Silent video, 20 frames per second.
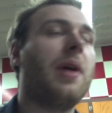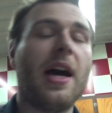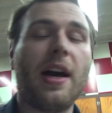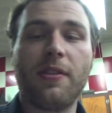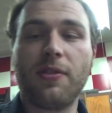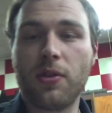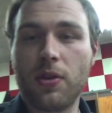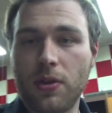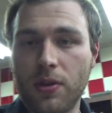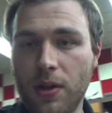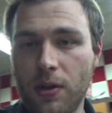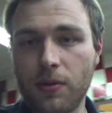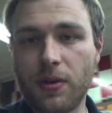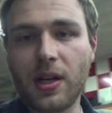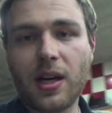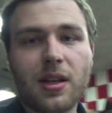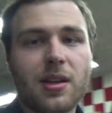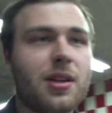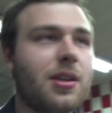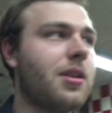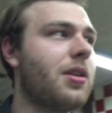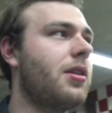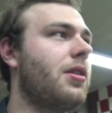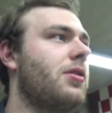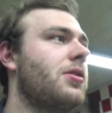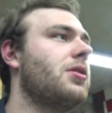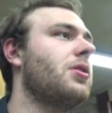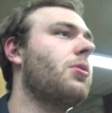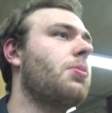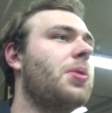baffle, no nothing.
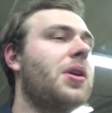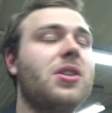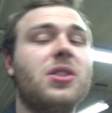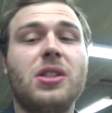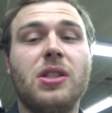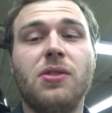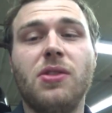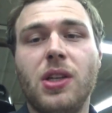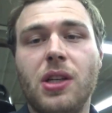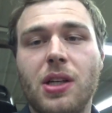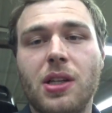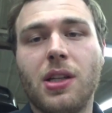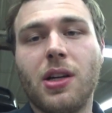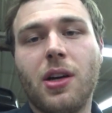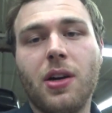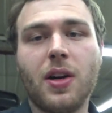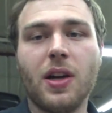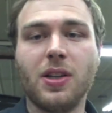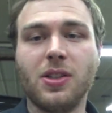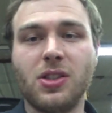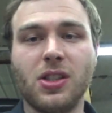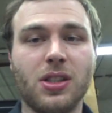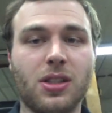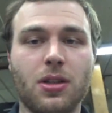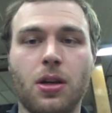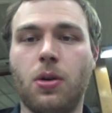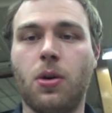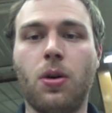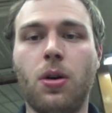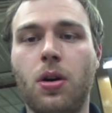There's no PCV in there. It's
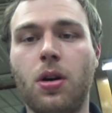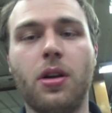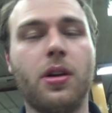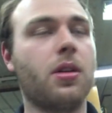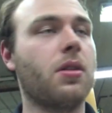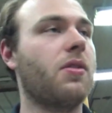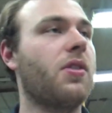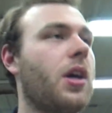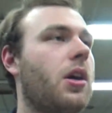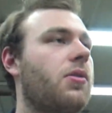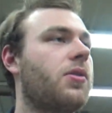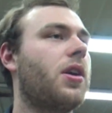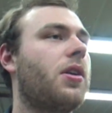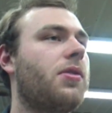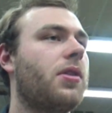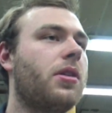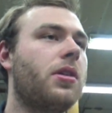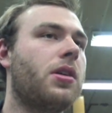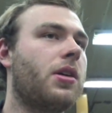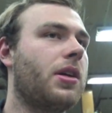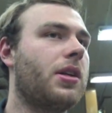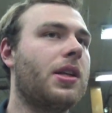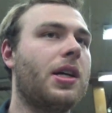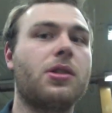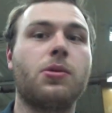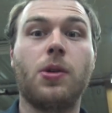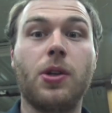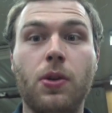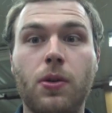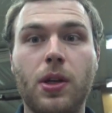just a hole in the valve cover and
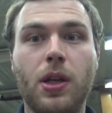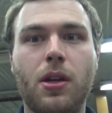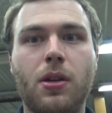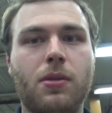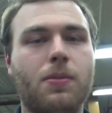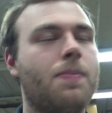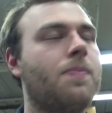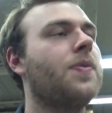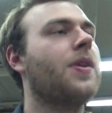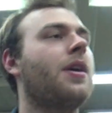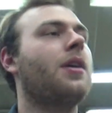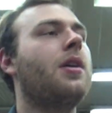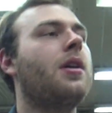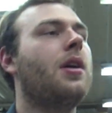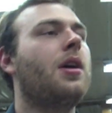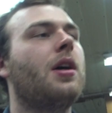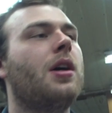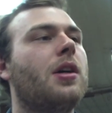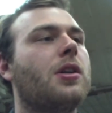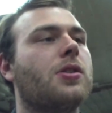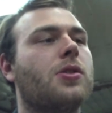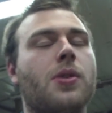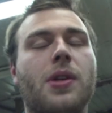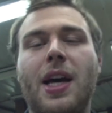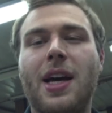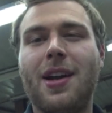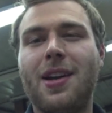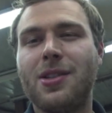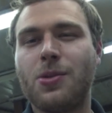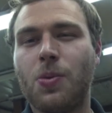that's what you need. So
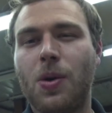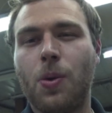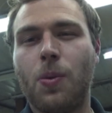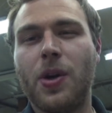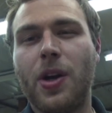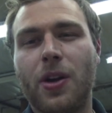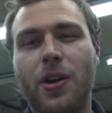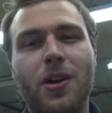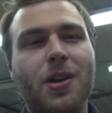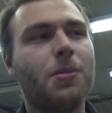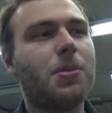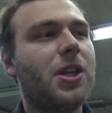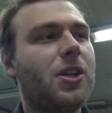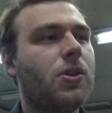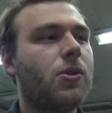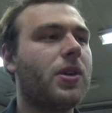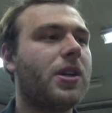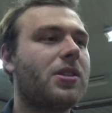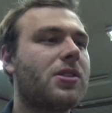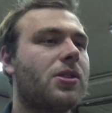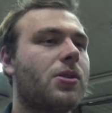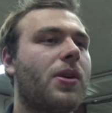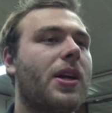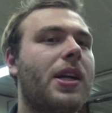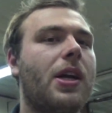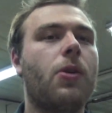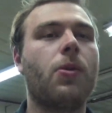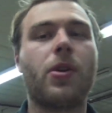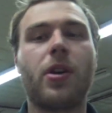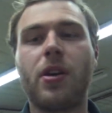that is what we are gonna be doing. So
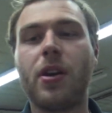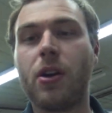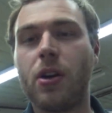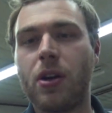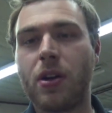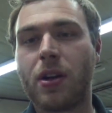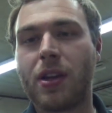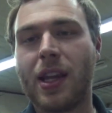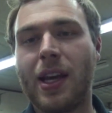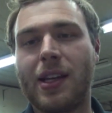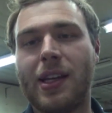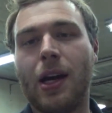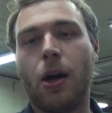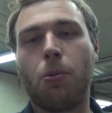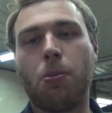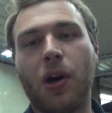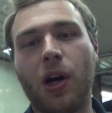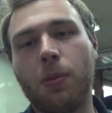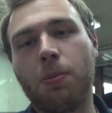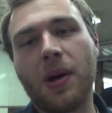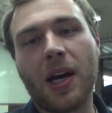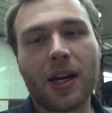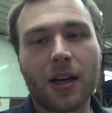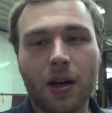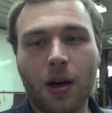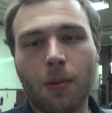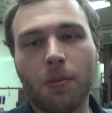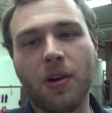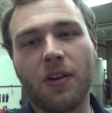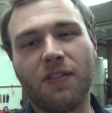right now we're gonna hook that downpipe
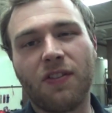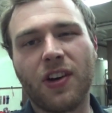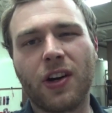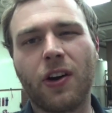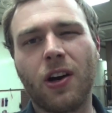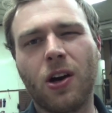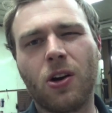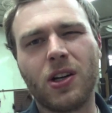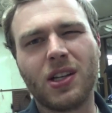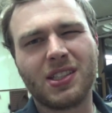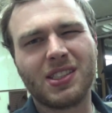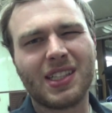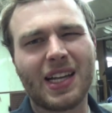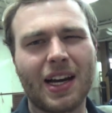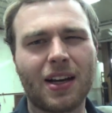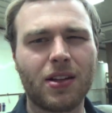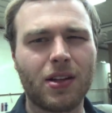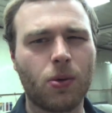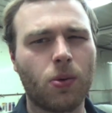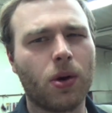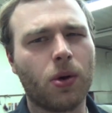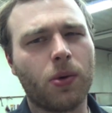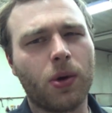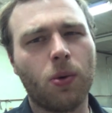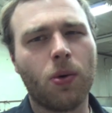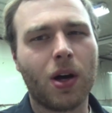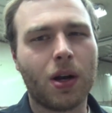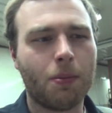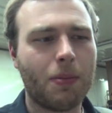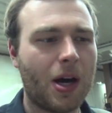back up and figure out exactly where we
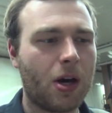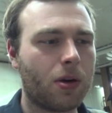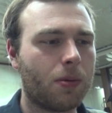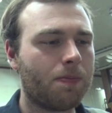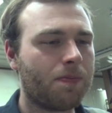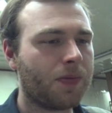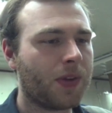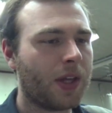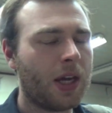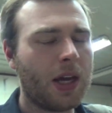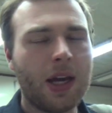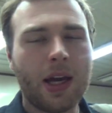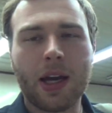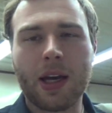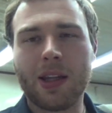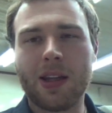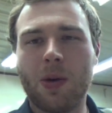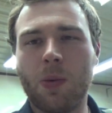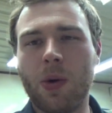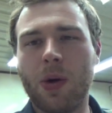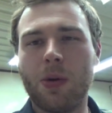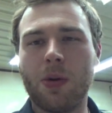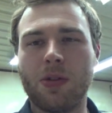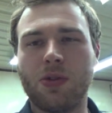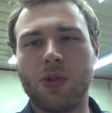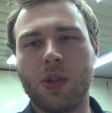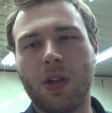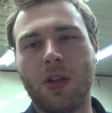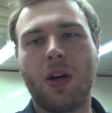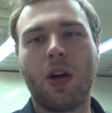wanna mount them. And then we will
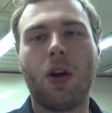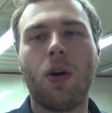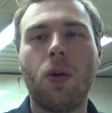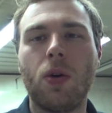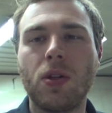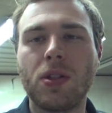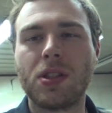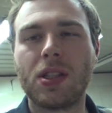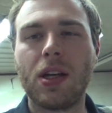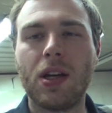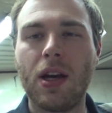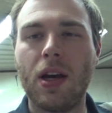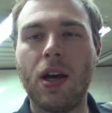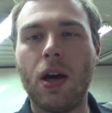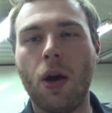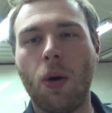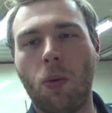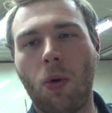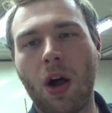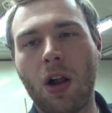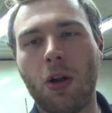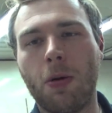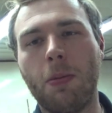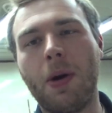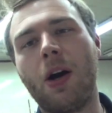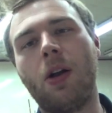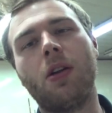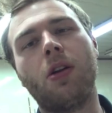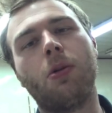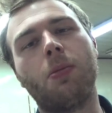drill our holes, wall them
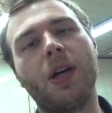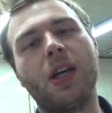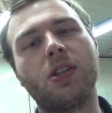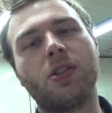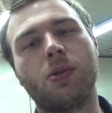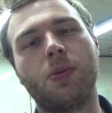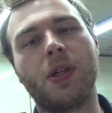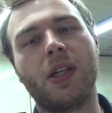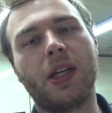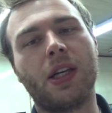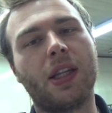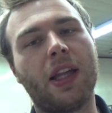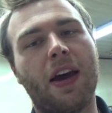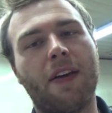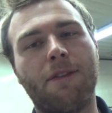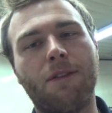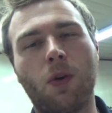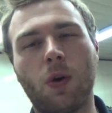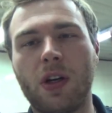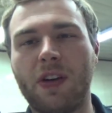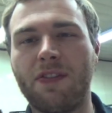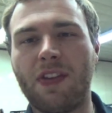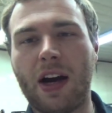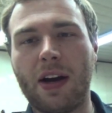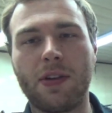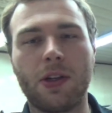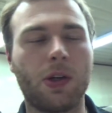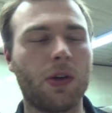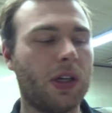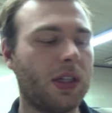out a little bit so we can get that
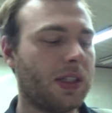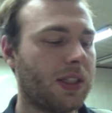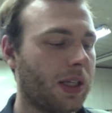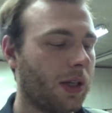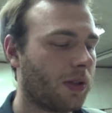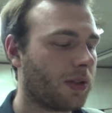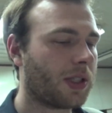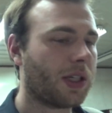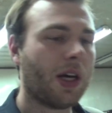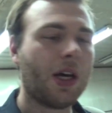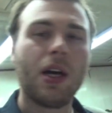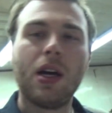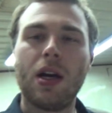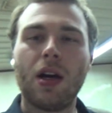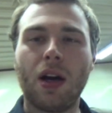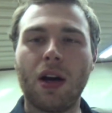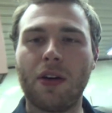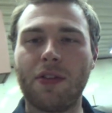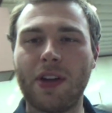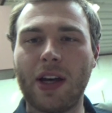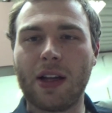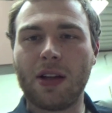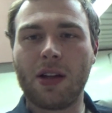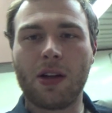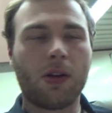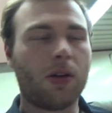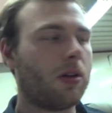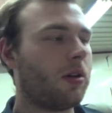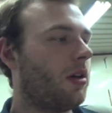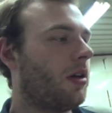45 degree tilt of that
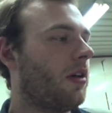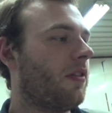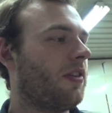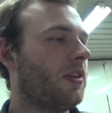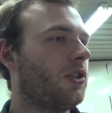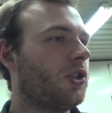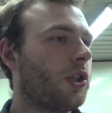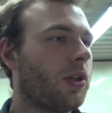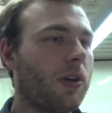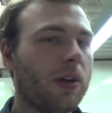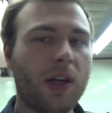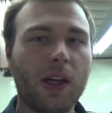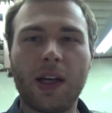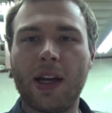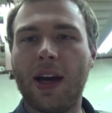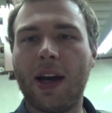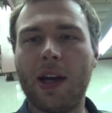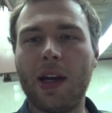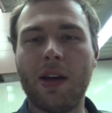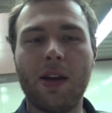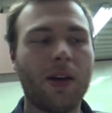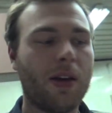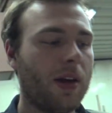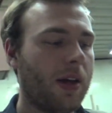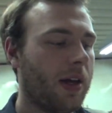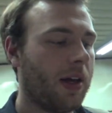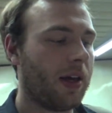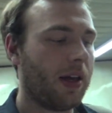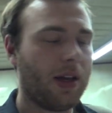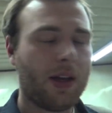little Venturi guy.
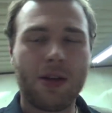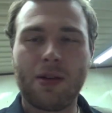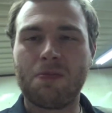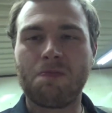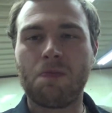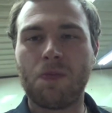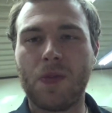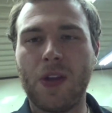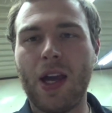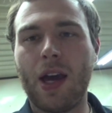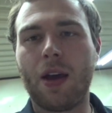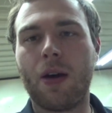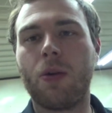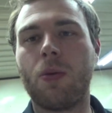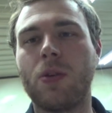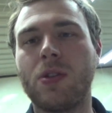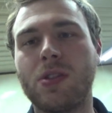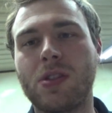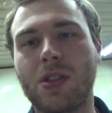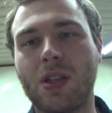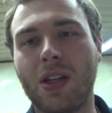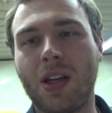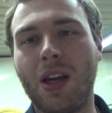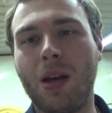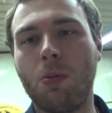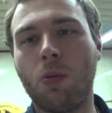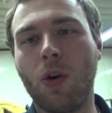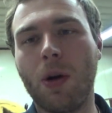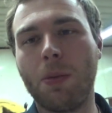And yeah, we're just going to keep